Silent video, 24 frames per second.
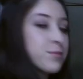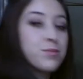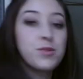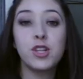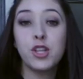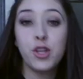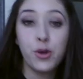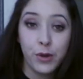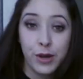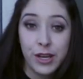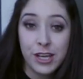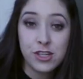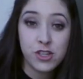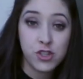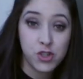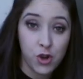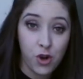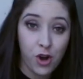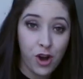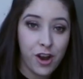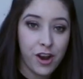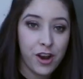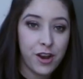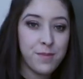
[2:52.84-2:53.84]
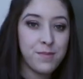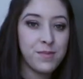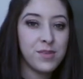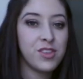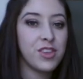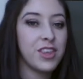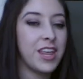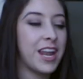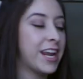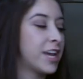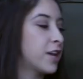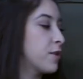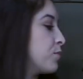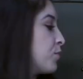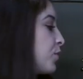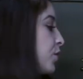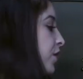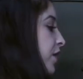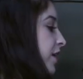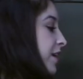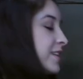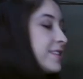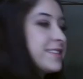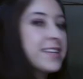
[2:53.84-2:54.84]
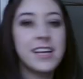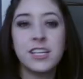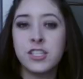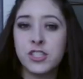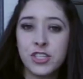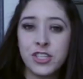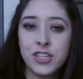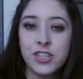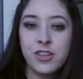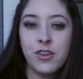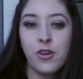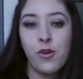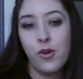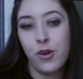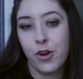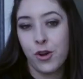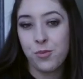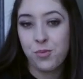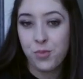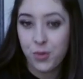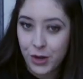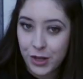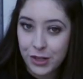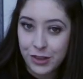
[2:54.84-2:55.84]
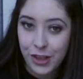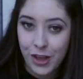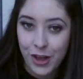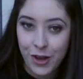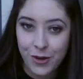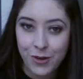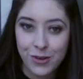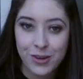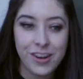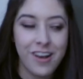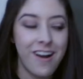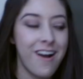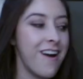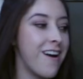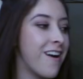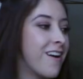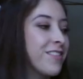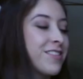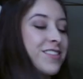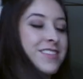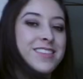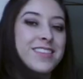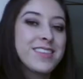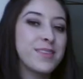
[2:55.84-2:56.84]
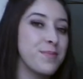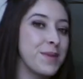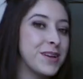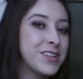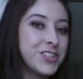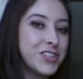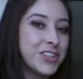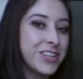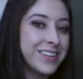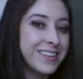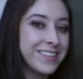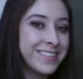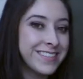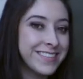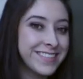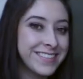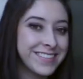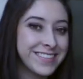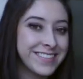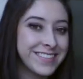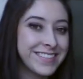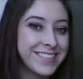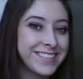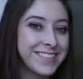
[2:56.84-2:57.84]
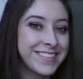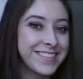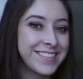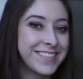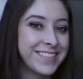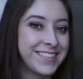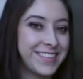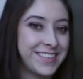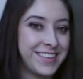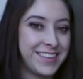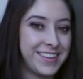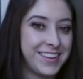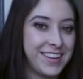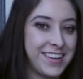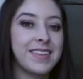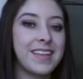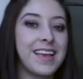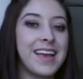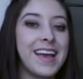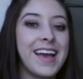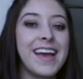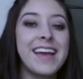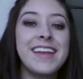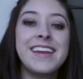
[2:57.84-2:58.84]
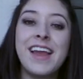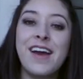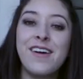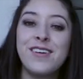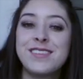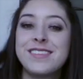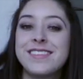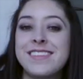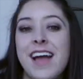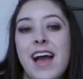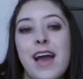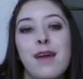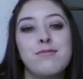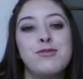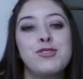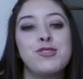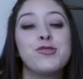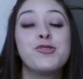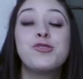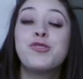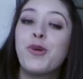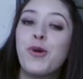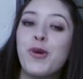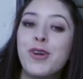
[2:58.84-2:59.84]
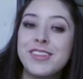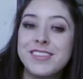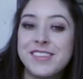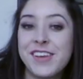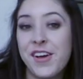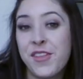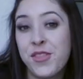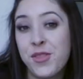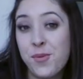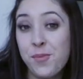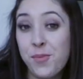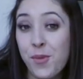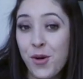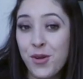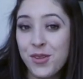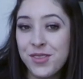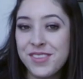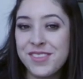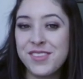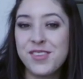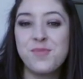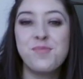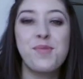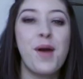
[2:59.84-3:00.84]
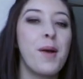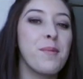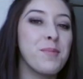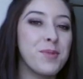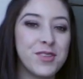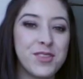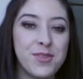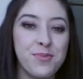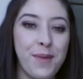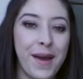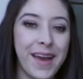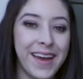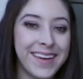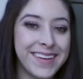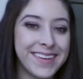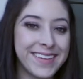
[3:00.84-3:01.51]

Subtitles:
up the lower control arm so that I can put tension or preload on the suspension. Now it's time to torque down the bolts to proper spec.